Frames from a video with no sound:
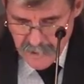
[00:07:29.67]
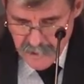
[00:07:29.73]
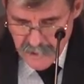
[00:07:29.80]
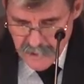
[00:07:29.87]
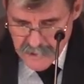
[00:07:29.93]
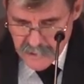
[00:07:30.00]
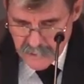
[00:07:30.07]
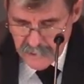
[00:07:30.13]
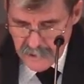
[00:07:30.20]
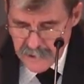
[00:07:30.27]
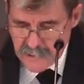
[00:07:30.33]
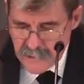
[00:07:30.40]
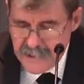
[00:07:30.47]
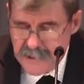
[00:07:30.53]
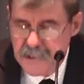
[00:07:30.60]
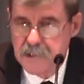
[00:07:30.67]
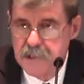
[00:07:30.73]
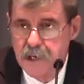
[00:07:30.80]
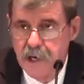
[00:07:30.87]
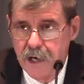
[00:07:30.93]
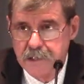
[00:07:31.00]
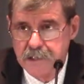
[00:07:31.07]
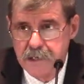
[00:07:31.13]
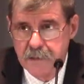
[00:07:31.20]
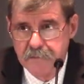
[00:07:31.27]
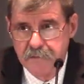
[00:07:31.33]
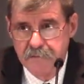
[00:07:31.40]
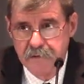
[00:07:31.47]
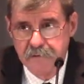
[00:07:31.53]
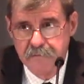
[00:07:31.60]
certainly addresses the concept
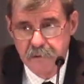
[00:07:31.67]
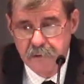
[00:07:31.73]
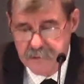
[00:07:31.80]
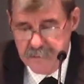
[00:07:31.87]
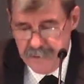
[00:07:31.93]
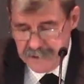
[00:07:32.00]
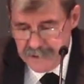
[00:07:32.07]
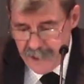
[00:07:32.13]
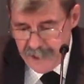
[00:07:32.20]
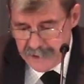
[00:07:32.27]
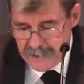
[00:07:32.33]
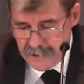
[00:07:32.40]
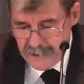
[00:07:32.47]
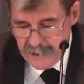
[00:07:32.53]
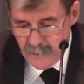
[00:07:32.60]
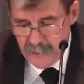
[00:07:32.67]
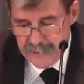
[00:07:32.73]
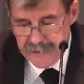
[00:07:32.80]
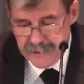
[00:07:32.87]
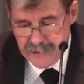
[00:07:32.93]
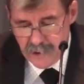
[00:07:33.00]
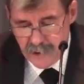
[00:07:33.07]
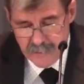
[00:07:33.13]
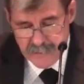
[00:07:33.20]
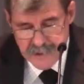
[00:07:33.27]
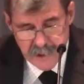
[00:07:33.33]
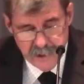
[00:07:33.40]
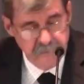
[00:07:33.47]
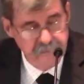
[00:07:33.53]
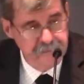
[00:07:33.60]
of influence, but not with the terms
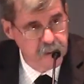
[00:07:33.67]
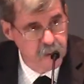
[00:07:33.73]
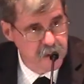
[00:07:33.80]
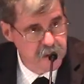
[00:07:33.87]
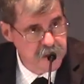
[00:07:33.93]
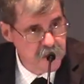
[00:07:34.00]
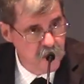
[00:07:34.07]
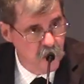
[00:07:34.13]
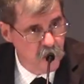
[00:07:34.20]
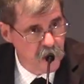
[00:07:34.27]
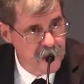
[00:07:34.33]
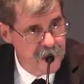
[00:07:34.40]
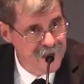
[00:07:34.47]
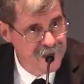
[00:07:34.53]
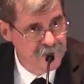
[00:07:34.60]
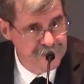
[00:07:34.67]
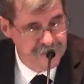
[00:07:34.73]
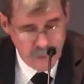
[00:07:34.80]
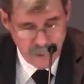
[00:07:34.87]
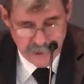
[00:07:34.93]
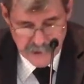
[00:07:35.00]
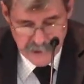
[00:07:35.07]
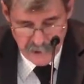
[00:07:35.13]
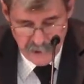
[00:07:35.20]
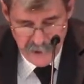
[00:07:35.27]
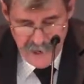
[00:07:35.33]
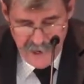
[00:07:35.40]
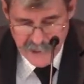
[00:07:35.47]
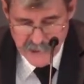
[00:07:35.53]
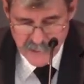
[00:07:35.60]
influence or influencer.
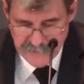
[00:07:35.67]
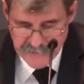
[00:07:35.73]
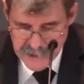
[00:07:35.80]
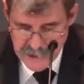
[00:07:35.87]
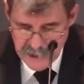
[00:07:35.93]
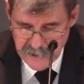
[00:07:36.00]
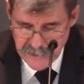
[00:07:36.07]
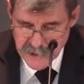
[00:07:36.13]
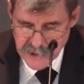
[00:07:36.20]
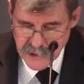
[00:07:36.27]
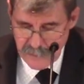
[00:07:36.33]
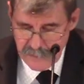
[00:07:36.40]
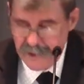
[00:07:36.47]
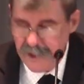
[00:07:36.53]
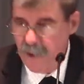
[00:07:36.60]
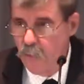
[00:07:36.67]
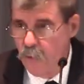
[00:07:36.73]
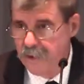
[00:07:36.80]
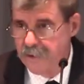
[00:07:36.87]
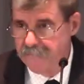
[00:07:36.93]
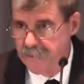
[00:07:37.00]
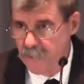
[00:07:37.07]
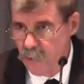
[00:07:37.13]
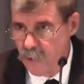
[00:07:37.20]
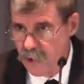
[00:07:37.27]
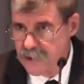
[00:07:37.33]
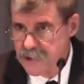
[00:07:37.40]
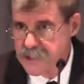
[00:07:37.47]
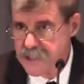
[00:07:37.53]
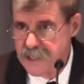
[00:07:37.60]
As we've seen in the sermonette, one of the
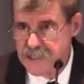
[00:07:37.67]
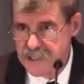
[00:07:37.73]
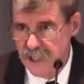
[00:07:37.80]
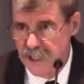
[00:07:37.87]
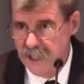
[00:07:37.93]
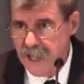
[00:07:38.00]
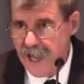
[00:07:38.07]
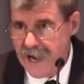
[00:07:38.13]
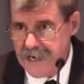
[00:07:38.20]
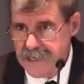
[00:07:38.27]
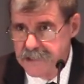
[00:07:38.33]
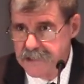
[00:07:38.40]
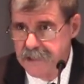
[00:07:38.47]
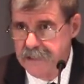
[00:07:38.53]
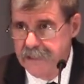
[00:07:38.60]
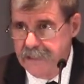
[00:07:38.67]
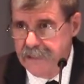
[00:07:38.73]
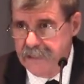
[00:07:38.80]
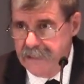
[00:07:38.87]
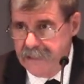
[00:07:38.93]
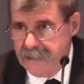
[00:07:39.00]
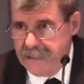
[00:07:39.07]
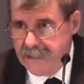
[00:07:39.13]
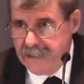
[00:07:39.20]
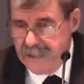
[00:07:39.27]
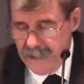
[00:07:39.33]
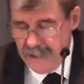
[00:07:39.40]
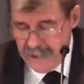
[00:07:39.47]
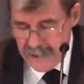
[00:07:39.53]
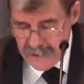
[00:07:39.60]
words is light.
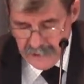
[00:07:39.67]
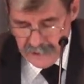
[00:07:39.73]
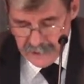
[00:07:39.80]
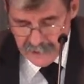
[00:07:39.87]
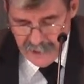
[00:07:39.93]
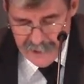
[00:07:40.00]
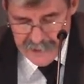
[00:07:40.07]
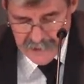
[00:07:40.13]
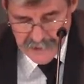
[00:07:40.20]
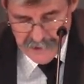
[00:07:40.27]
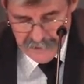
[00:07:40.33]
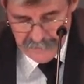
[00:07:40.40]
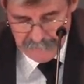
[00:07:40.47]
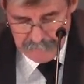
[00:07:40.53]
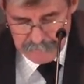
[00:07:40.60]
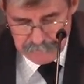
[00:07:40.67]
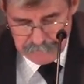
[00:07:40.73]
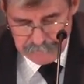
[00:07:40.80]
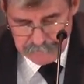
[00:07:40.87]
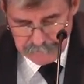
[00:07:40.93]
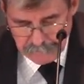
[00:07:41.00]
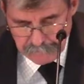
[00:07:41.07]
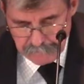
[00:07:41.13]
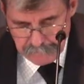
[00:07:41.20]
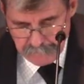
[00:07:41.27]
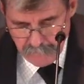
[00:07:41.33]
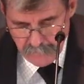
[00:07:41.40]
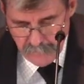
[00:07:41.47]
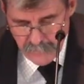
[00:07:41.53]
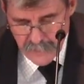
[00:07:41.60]
Light
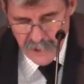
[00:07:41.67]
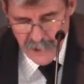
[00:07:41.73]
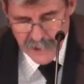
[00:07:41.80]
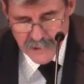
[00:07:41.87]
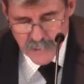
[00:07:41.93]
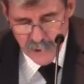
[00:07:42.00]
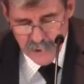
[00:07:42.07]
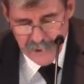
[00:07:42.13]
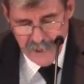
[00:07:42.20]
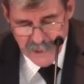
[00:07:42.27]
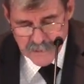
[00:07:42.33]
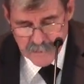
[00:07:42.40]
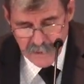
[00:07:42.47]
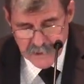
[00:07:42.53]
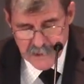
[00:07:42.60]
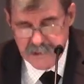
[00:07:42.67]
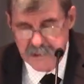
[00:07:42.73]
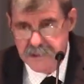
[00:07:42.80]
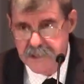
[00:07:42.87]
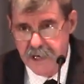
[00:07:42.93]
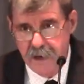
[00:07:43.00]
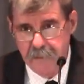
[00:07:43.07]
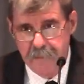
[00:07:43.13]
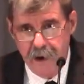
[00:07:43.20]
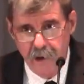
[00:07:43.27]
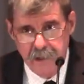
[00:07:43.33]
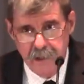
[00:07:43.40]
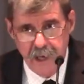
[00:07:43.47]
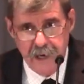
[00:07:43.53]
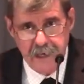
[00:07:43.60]
God's Word has much to say about
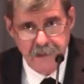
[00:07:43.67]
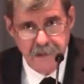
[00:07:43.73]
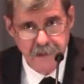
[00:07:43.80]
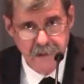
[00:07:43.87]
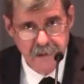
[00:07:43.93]
light.